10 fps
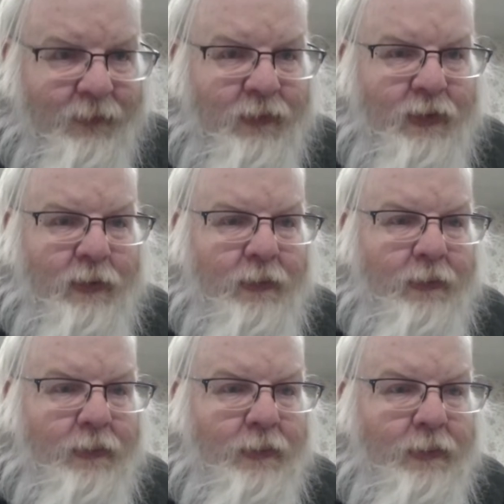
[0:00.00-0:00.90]

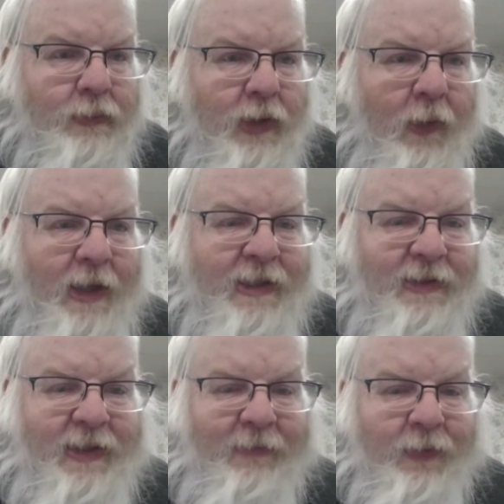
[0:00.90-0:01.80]
do, no, I
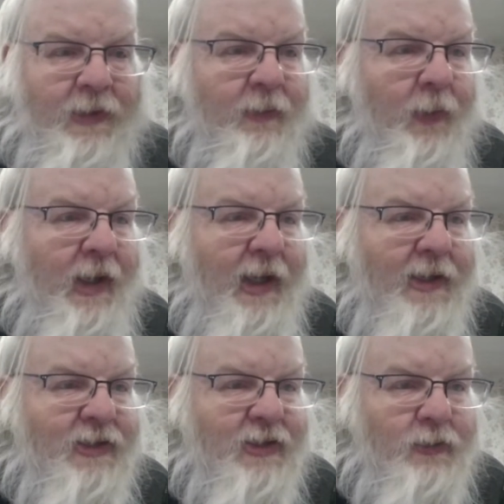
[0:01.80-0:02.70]
didn't give it away. I
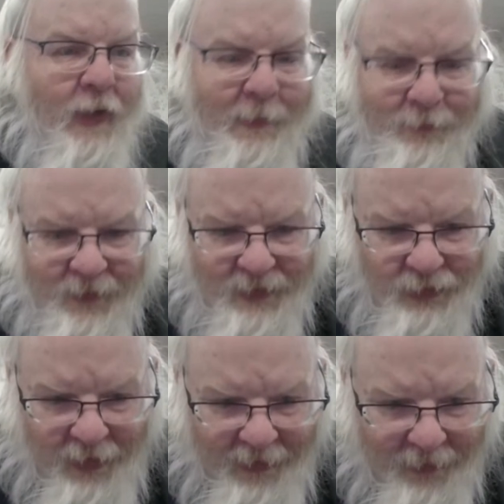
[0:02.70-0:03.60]
just dropped the
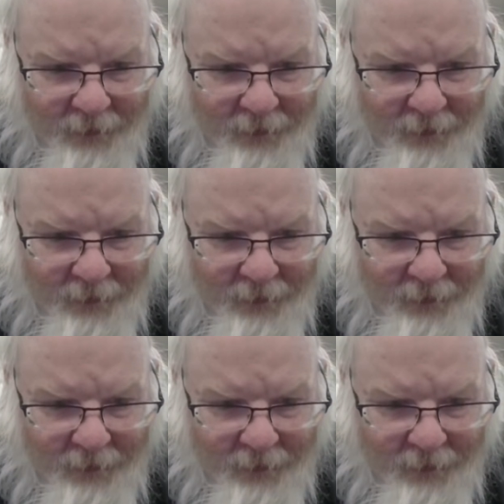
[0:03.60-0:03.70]
share.